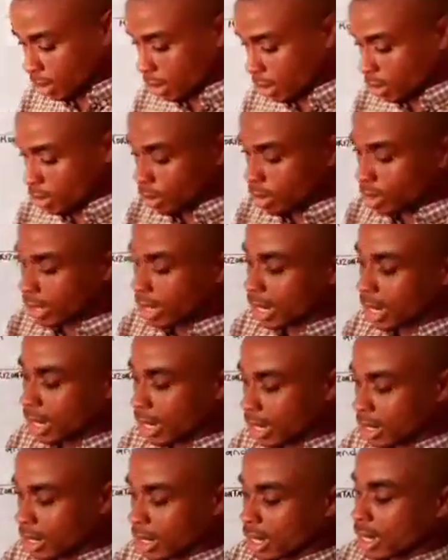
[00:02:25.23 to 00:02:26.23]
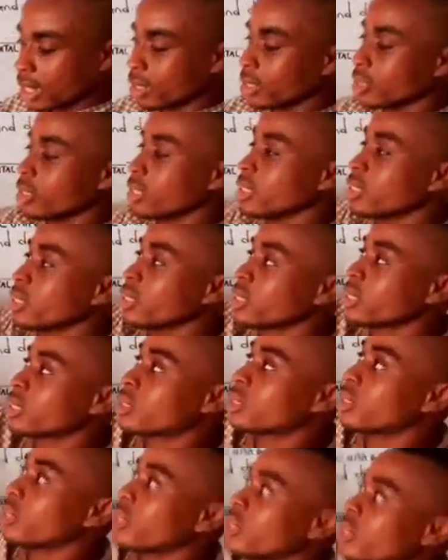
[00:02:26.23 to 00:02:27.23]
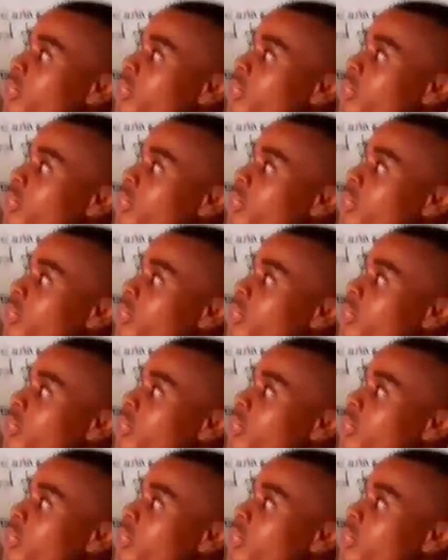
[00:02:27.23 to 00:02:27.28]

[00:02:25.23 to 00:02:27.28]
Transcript: or rather, this is